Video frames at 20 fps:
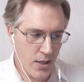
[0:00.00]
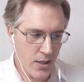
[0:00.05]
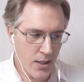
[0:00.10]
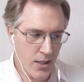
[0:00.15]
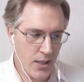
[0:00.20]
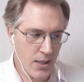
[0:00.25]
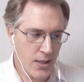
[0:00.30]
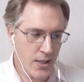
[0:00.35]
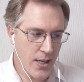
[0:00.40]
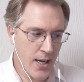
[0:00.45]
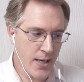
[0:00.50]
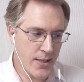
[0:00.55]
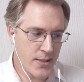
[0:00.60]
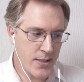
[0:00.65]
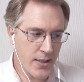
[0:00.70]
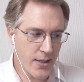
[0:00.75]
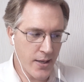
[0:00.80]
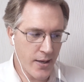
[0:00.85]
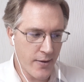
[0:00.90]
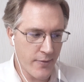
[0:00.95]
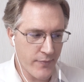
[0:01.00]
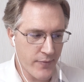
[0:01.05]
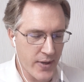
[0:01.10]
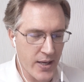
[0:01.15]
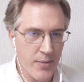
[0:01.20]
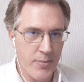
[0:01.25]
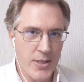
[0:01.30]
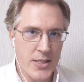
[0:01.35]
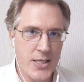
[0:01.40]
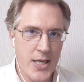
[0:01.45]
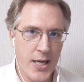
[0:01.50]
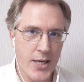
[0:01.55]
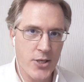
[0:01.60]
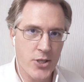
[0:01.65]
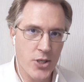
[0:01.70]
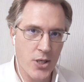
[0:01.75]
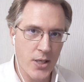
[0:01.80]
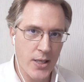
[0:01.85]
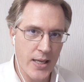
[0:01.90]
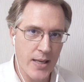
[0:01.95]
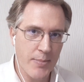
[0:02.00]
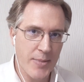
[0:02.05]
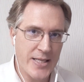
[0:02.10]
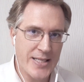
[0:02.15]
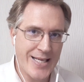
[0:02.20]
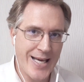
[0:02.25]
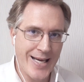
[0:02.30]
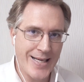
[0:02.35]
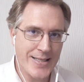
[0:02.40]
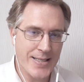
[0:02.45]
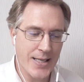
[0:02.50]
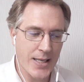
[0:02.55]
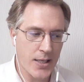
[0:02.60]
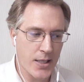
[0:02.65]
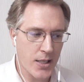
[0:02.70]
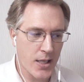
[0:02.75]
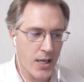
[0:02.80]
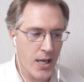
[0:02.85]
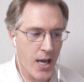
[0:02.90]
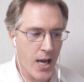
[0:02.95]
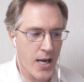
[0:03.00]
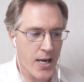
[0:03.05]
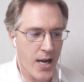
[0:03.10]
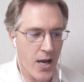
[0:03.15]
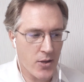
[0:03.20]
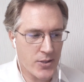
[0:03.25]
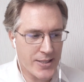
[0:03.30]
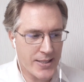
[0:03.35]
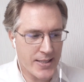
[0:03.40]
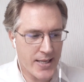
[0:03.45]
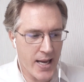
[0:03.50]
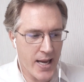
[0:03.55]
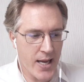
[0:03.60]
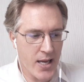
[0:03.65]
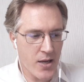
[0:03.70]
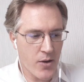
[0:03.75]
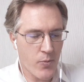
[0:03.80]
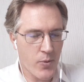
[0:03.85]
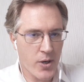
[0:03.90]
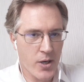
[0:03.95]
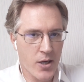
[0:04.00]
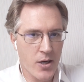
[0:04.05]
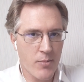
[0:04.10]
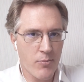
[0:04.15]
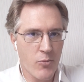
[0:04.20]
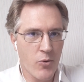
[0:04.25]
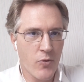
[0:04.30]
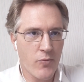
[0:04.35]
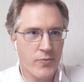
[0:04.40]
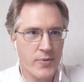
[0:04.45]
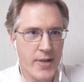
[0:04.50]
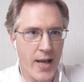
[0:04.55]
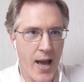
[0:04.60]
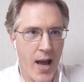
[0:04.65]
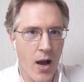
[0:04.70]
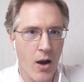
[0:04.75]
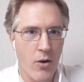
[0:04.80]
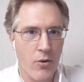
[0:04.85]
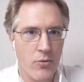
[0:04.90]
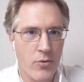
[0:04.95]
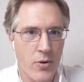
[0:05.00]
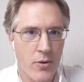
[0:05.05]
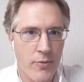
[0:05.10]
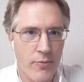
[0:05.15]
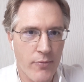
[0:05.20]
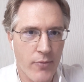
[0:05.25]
in the idea of imitating. Now, today we're going to move down